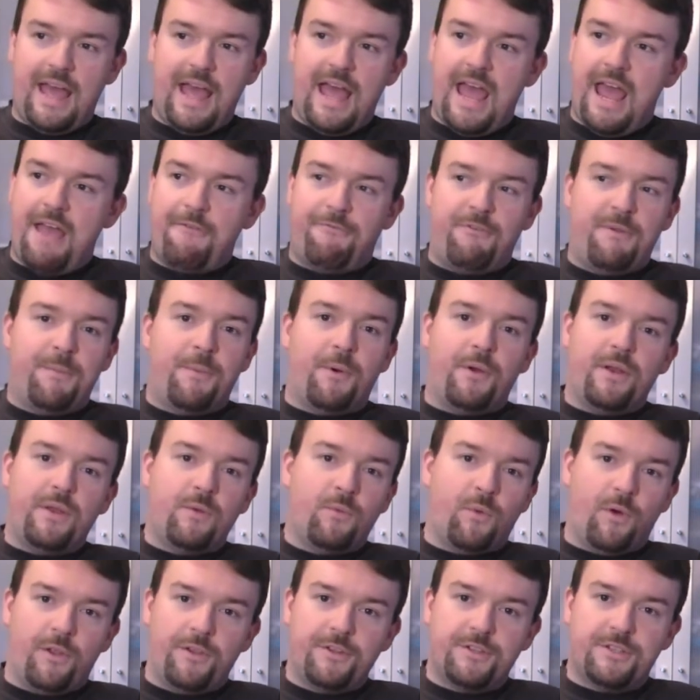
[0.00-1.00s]
everybody
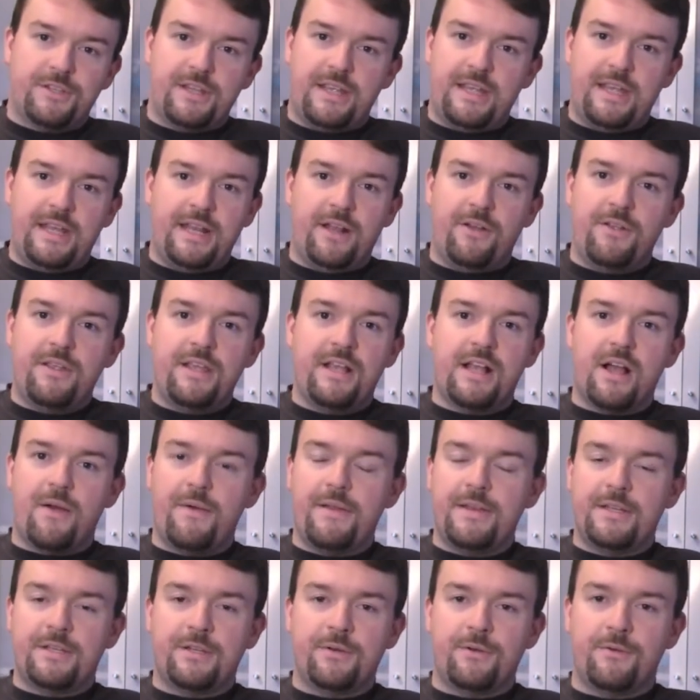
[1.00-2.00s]
wants it. You know, you go
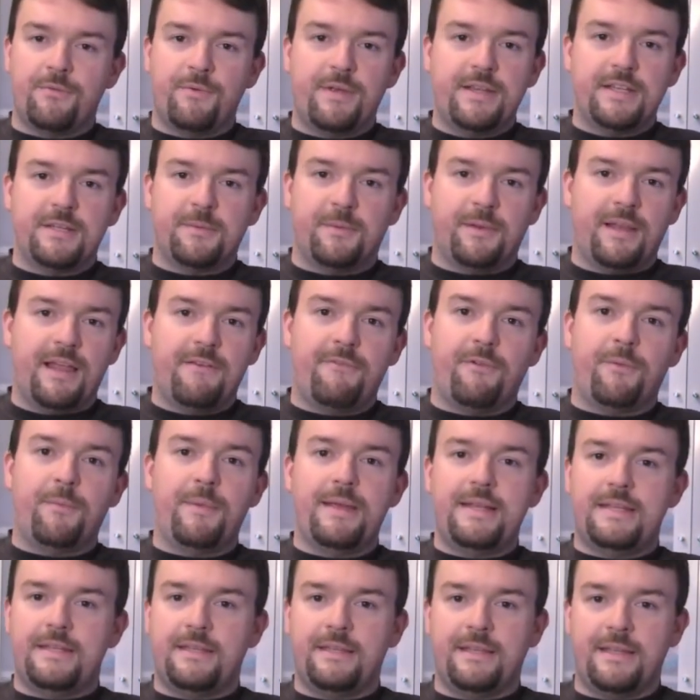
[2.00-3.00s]
into a reasonable level
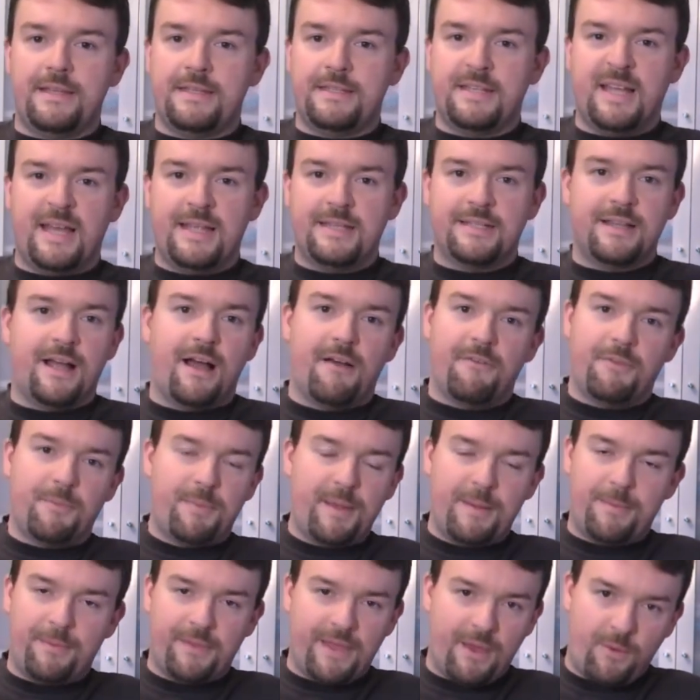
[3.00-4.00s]
meeting these days and half the
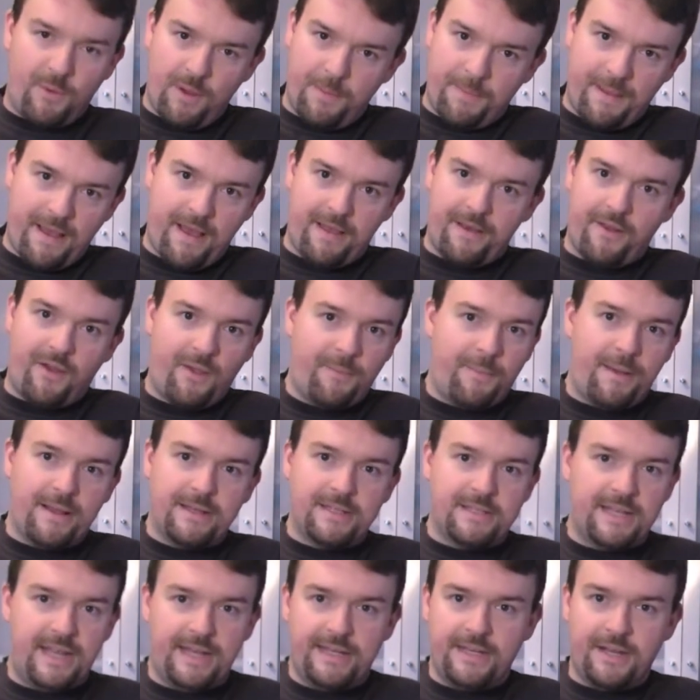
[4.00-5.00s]
people there whip out an iPad
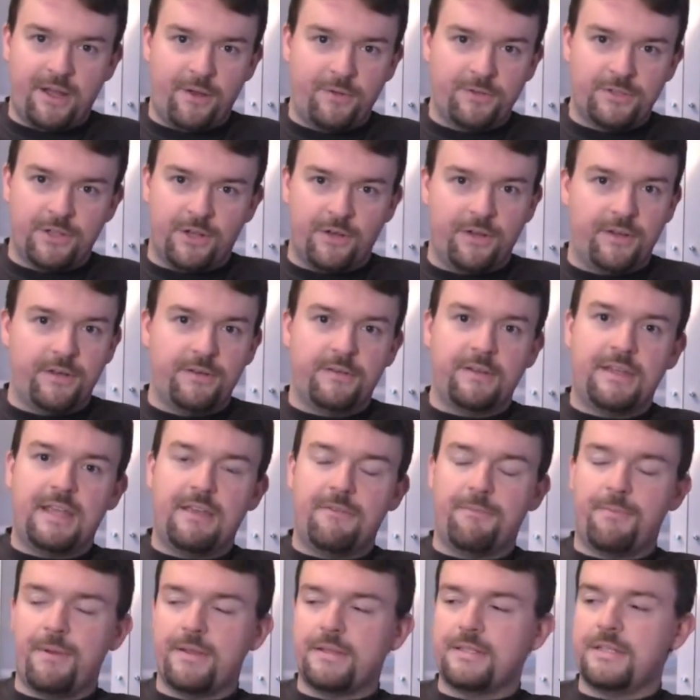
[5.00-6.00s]
to take notes on and
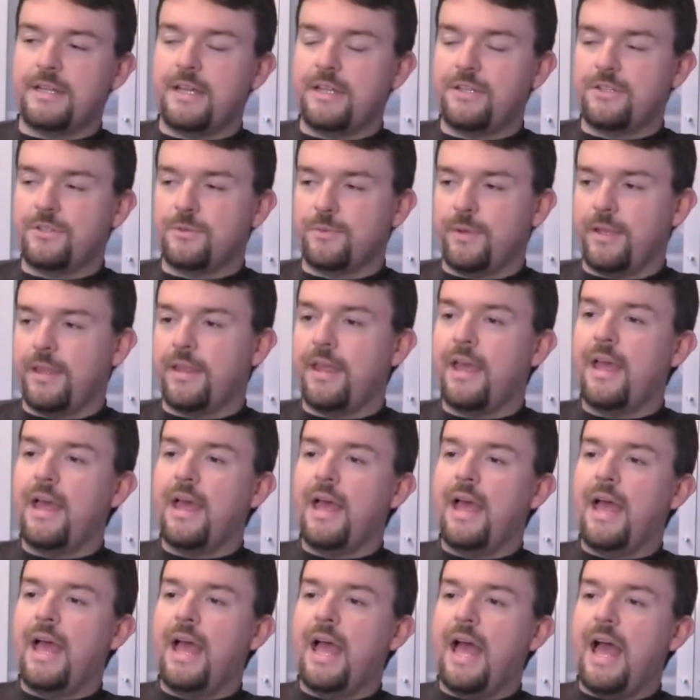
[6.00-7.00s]
give presentations with.
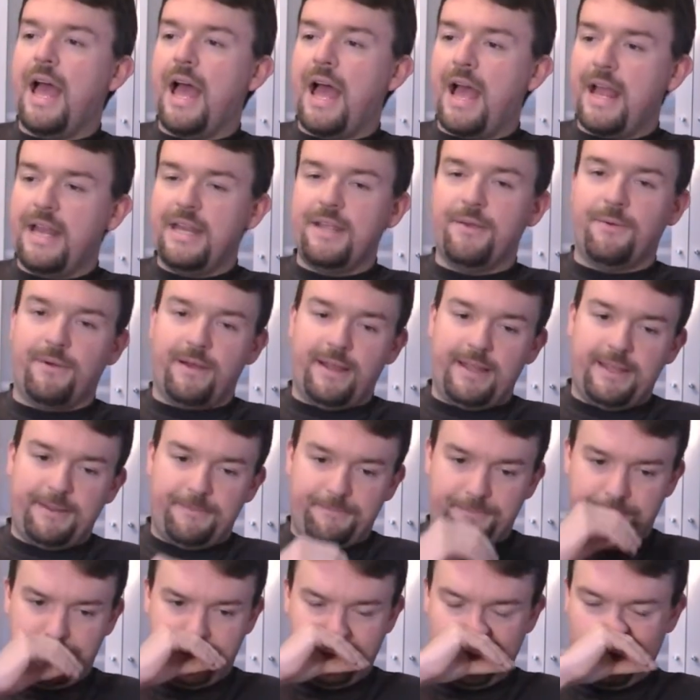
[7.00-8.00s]
Anyway,
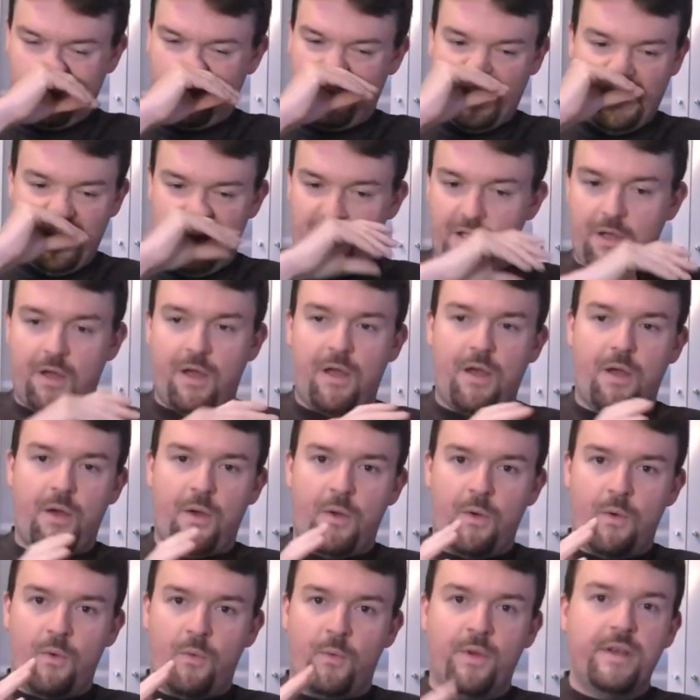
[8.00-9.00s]

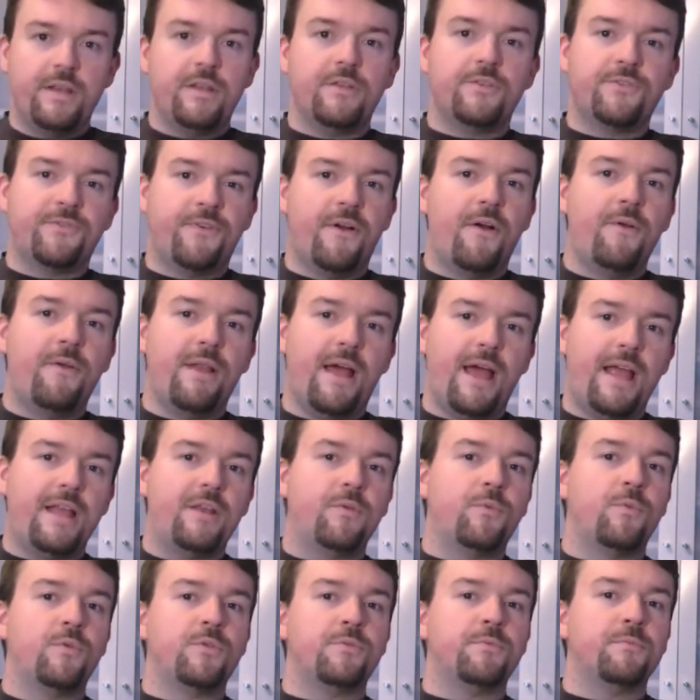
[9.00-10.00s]
Windows Phone
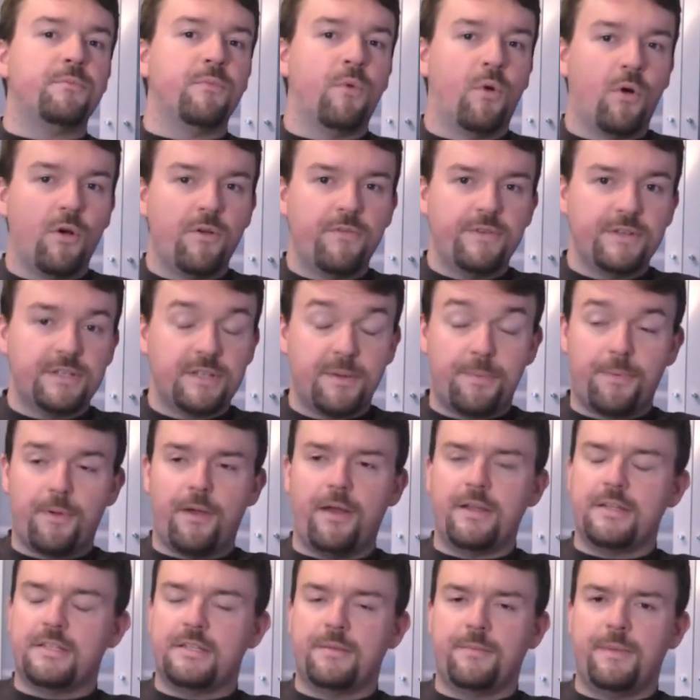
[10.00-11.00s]
8 was more of a
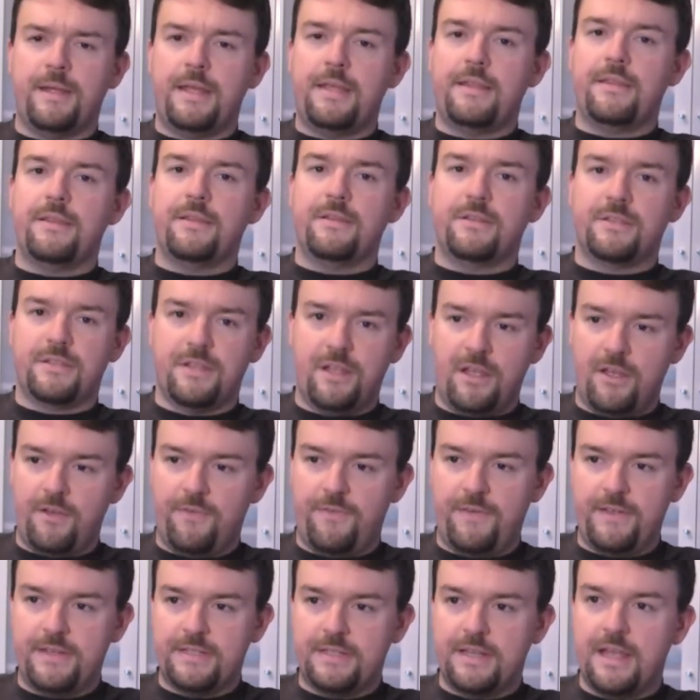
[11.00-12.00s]
surprise to me than
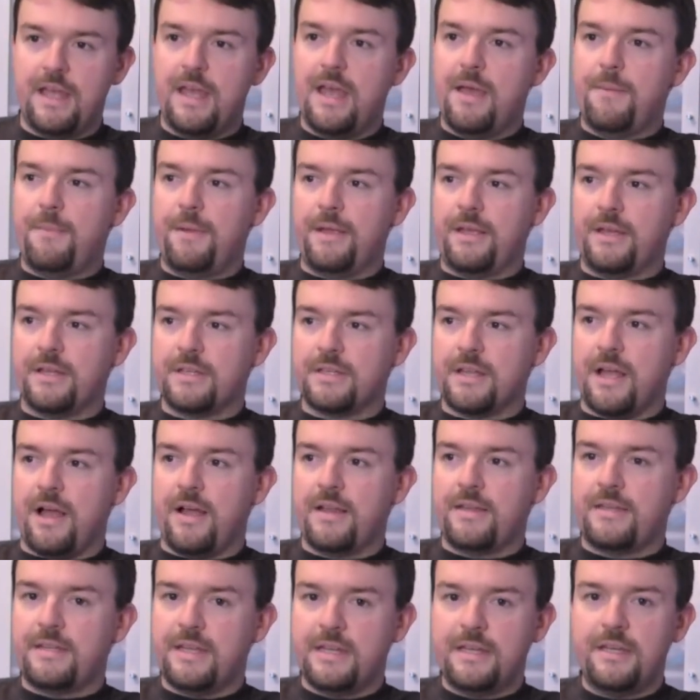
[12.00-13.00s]
Surface, because
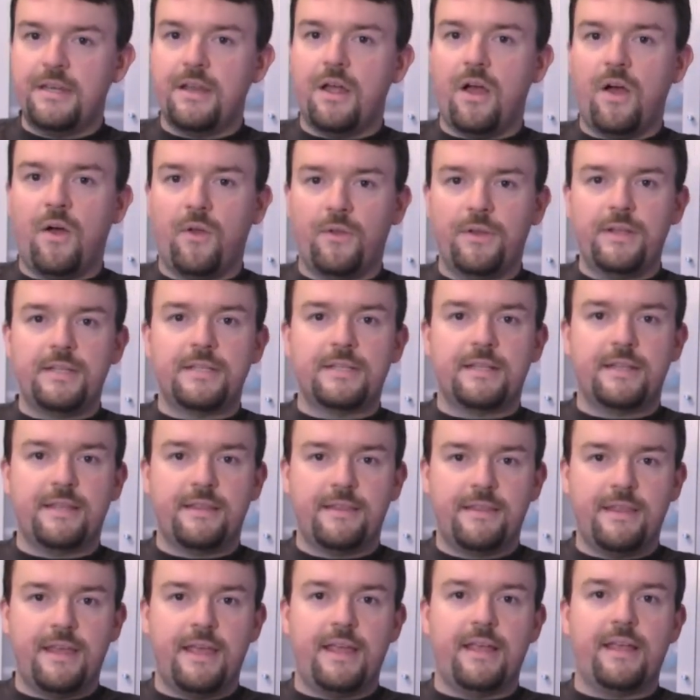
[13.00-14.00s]
I didn't honestly
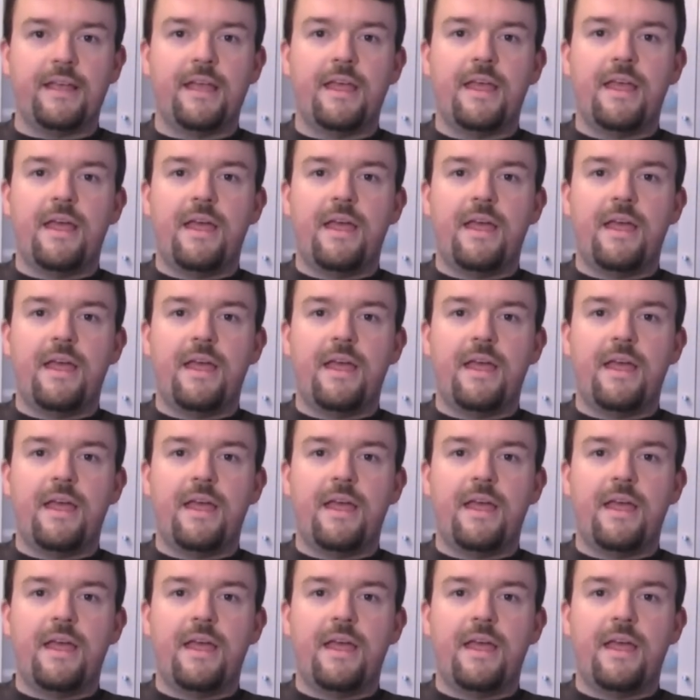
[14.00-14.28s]
think